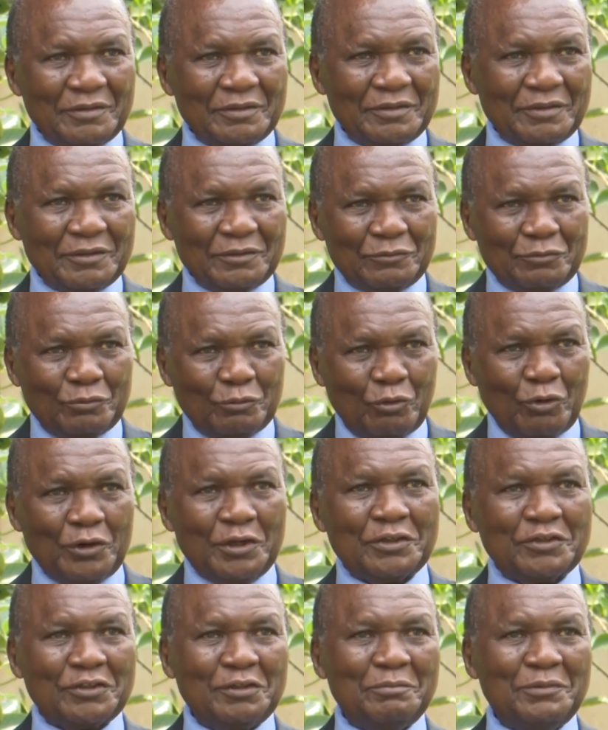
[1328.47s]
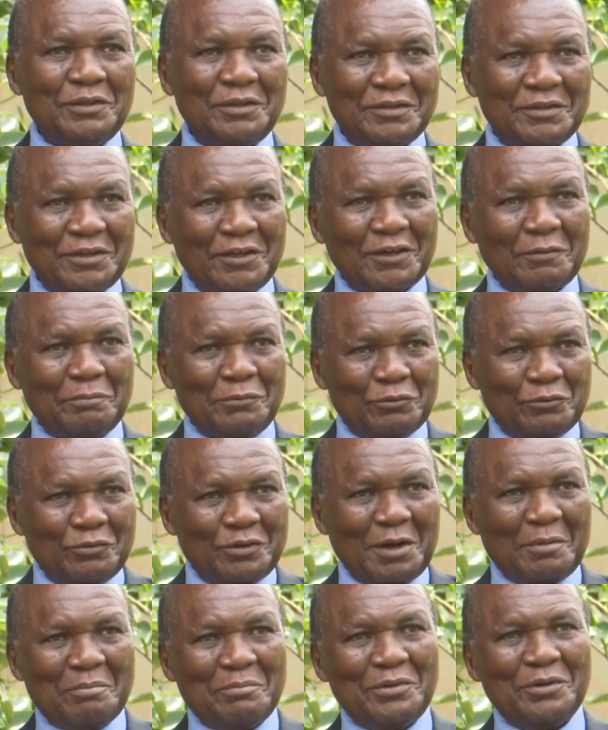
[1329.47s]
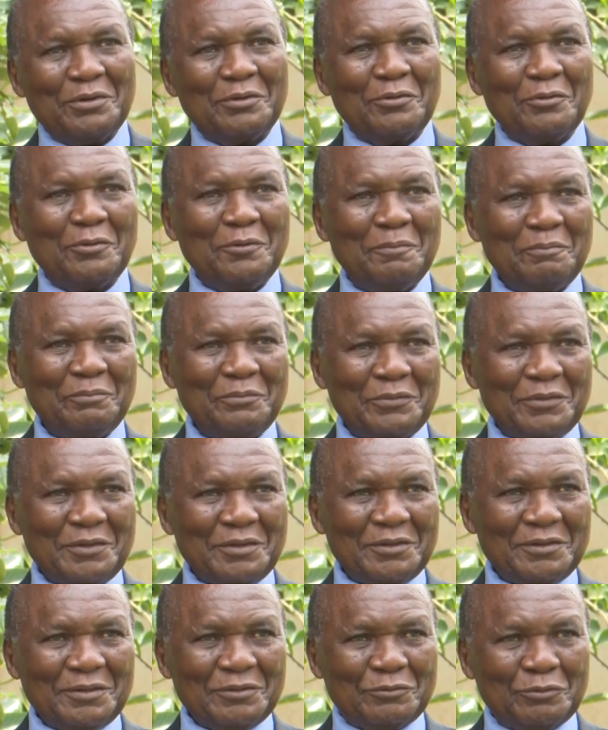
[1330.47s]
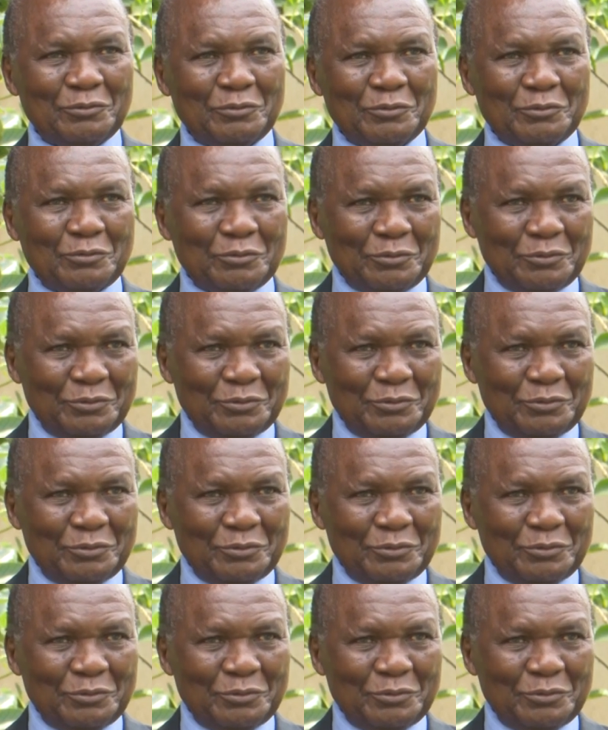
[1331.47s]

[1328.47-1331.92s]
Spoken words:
to collect me and take me to Nabingo to